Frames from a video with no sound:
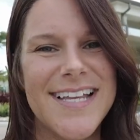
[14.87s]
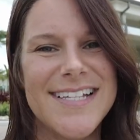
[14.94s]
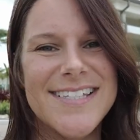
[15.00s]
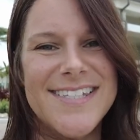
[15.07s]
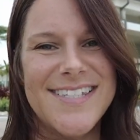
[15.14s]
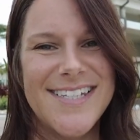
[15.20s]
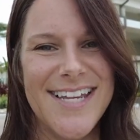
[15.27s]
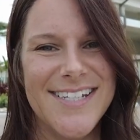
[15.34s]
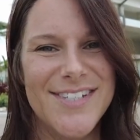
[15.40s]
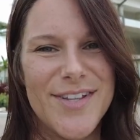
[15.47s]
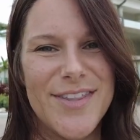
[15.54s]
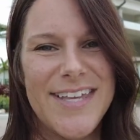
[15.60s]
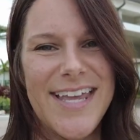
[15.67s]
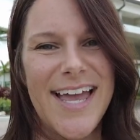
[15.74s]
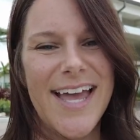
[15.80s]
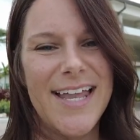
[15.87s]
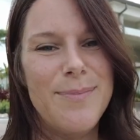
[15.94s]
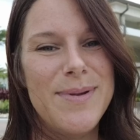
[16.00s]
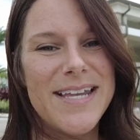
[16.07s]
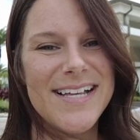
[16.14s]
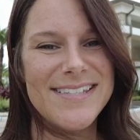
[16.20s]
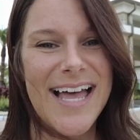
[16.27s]
and stay till the
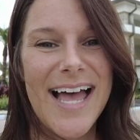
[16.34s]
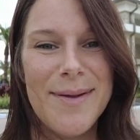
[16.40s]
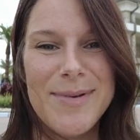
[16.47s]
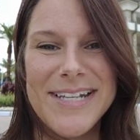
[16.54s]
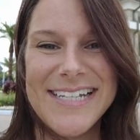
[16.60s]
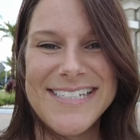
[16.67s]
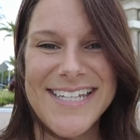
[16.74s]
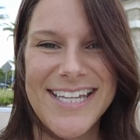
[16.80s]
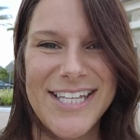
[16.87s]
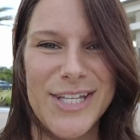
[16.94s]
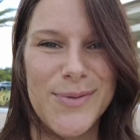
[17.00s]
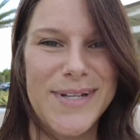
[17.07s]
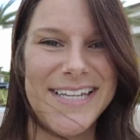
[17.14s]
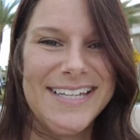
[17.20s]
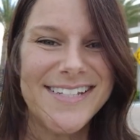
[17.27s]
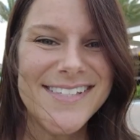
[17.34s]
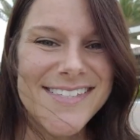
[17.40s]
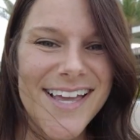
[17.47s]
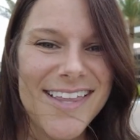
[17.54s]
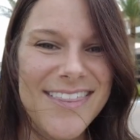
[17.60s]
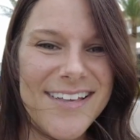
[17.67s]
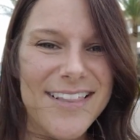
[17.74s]
end because I'm going to take you
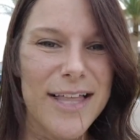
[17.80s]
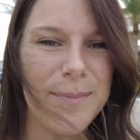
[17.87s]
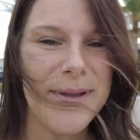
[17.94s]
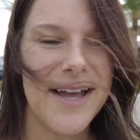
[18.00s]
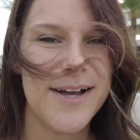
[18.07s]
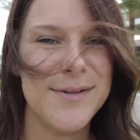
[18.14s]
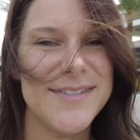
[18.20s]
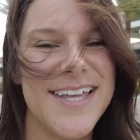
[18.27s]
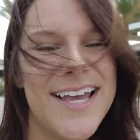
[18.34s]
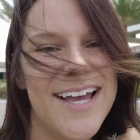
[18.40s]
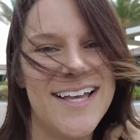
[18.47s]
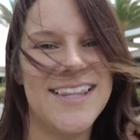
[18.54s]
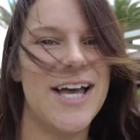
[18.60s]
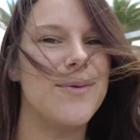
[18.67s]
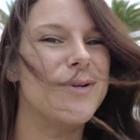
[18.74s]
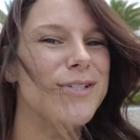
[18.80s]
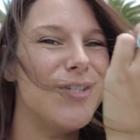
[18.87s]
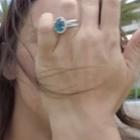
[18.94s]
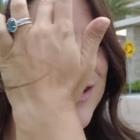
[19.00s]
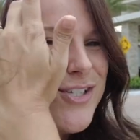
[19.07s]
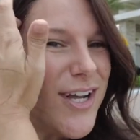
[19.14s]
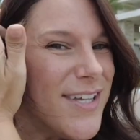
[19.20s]
inside the clubhouse that
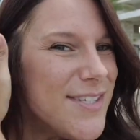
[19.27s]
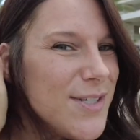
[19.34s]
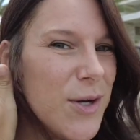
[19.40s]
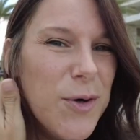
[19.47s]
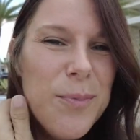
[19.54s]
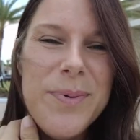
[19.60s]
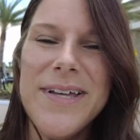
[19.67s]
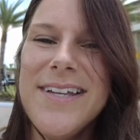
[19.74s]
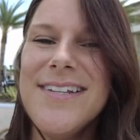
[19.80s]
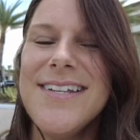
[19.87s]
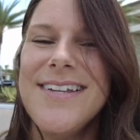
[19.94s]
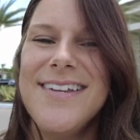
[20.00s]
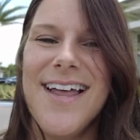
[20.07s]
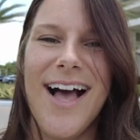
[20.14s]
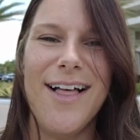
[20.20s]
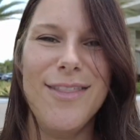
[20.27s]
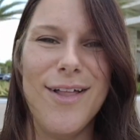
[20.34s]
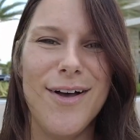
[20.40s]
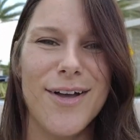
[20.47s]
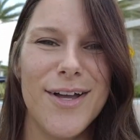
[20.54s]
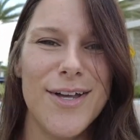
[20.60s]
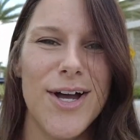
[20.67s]
was just opened not
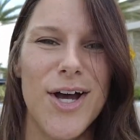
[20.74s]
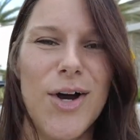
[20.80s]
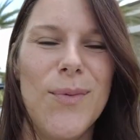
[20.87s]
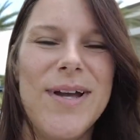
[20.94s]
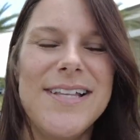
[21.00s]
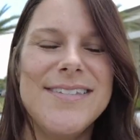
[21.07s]
long ago.